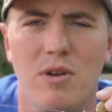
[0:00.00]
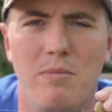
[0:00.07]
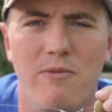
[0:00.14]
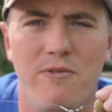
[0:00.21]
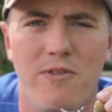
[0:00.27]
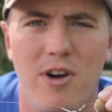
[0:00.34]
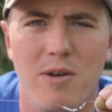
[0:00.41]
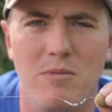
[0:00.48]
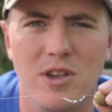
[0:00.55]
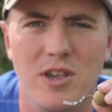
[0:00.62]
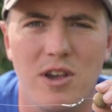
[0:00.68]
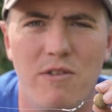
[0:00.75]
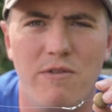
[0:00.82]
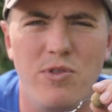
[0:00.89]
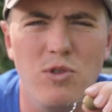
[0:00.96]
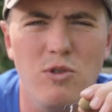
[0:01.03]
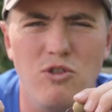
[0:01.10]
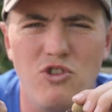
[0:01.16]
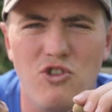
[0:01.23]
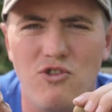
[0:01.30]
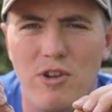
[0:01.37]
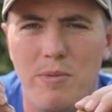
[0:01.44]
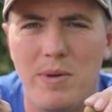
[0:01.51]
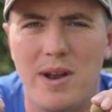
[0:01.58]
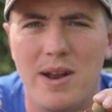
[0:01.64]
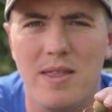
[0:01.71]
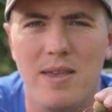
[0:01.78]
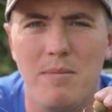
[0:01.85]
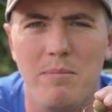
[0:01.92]
I find myself not stripping
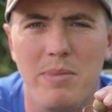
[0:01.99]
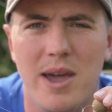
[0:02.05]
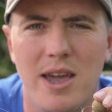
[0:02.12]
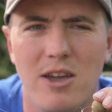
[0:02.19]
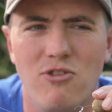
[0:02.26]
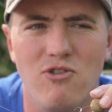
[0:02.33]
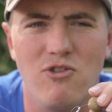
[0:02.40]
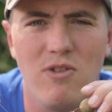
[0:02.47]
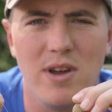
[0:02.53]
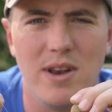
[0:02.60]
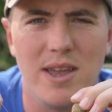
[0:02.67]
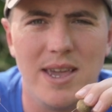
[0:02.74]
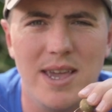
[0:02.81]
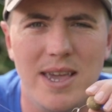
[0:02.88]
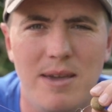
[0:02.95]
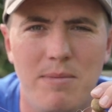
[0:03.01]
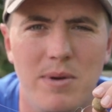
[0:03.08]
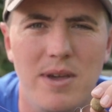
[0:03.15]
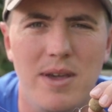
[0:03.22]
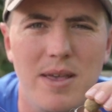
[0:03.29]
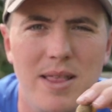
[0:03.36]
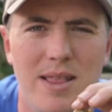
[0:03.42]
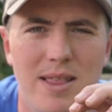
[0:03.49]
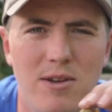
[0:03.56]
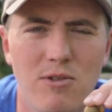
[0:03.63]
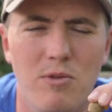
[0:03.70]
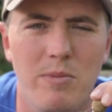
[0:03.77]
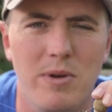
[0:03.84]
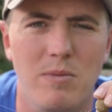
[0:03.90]
anything back, trying to keep it a
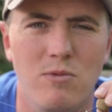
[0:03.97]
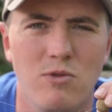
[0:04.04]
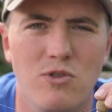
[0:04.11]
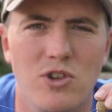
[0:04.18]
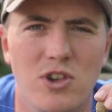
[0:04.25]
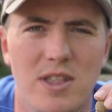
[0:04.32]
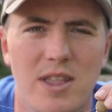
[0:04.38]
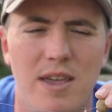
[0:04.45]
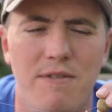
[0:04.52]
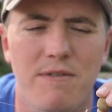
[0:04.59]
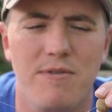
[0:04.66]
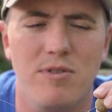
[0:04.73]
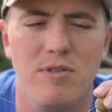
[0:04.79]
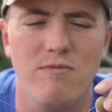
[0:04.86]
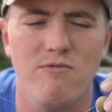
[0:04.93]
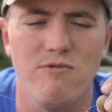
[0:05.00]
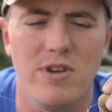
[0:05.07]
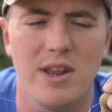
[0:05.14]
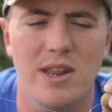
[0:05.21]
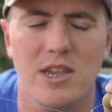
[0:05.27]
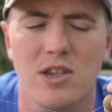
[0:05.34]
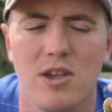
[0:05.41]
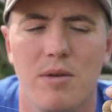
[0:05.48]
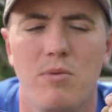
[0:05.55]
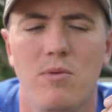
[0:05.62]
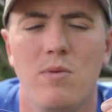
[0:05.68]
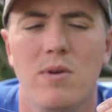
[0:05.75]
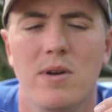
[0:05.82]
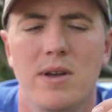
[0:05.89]
little bit more stiff than really
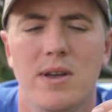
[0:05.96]
supple.